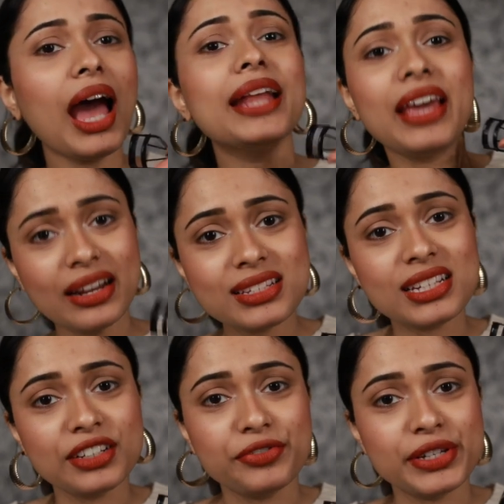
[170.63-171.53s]
there is a
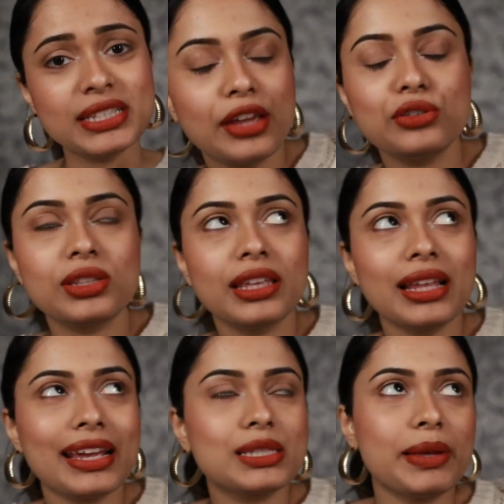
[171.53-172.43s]
difference. I used to think
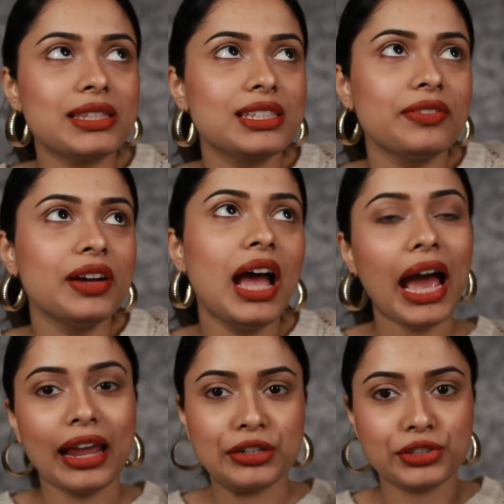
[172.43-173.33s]
that expensive
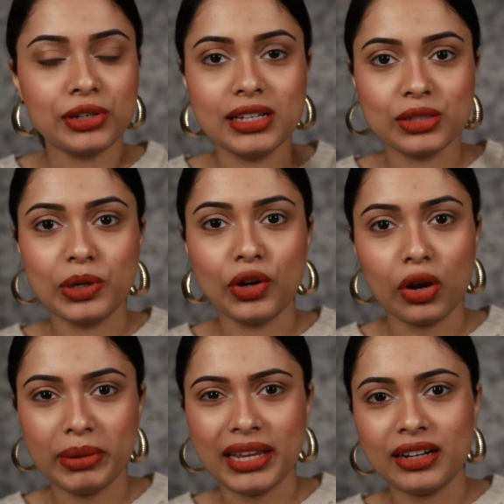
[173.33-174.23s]
eyelash curlers will
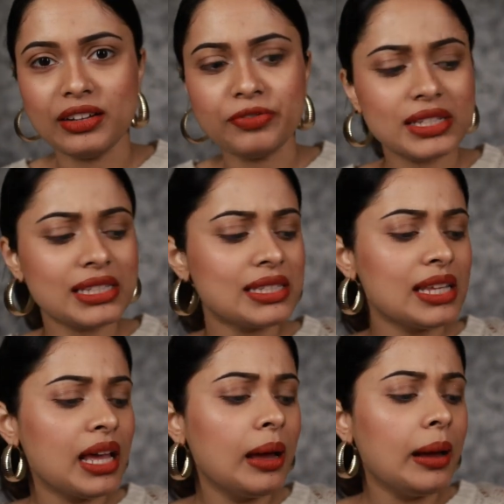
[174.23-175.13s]
not make any difference.
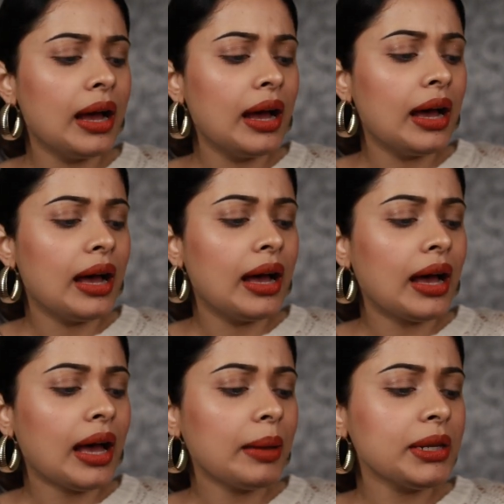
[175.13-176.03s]

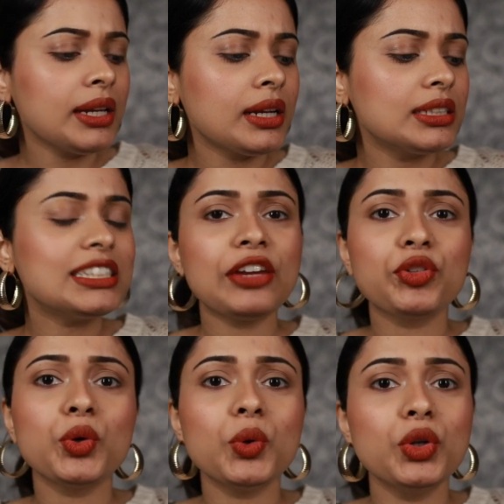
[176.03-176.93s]
I mean, see, if
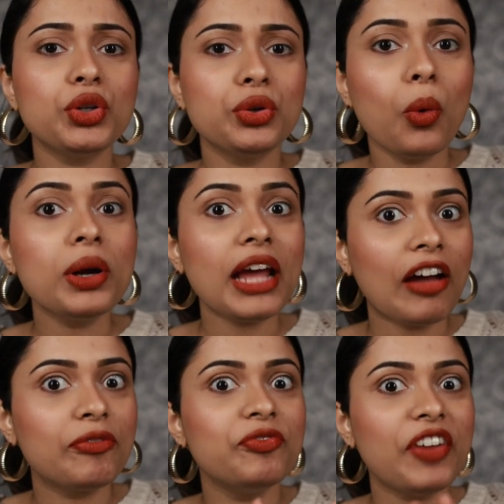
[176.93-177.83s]
you don't
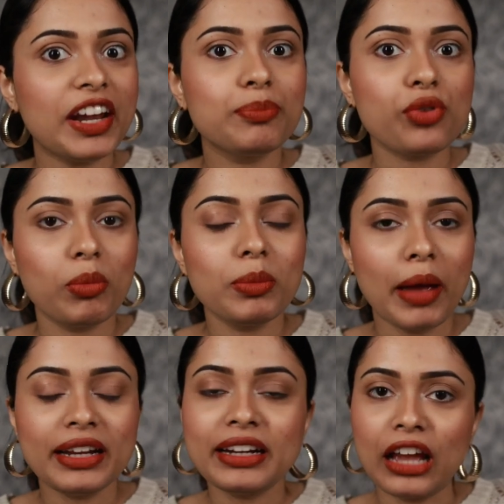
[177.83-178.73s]
have very
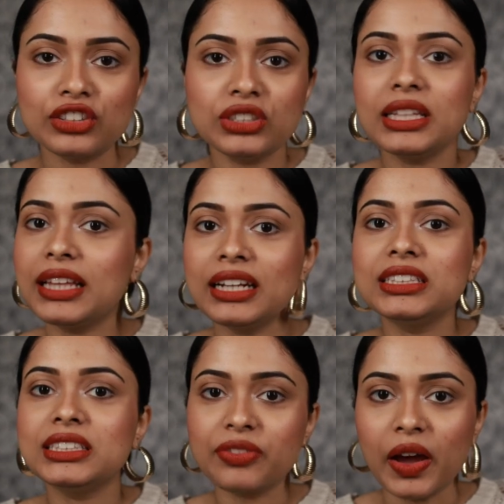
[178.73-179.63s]
problematic lashes, then
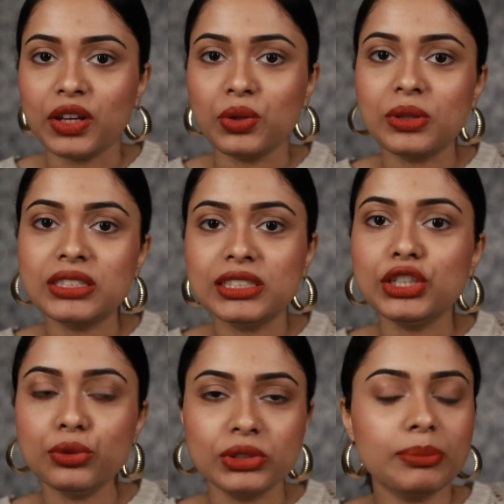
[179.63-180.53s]
it's fine, you can still
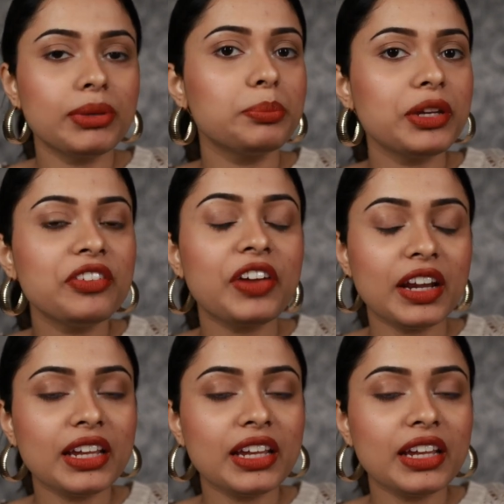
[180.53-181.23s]
use them, but be very